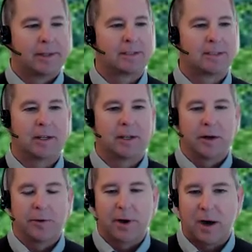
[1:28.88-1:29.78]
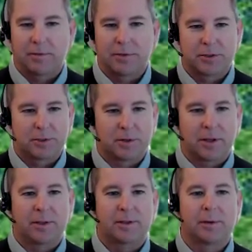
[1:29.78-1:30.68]
They said loan officer.
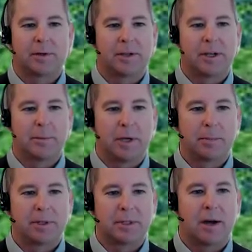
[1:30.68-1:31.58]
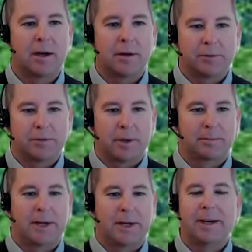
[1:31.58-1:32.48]
I thought they were going to give me a baton or
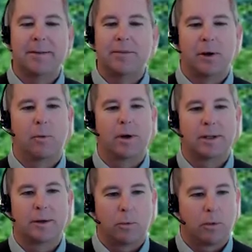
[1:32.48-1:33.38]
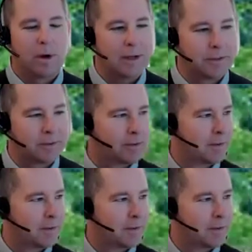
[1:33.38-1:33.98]
something. I didn't even know what it was.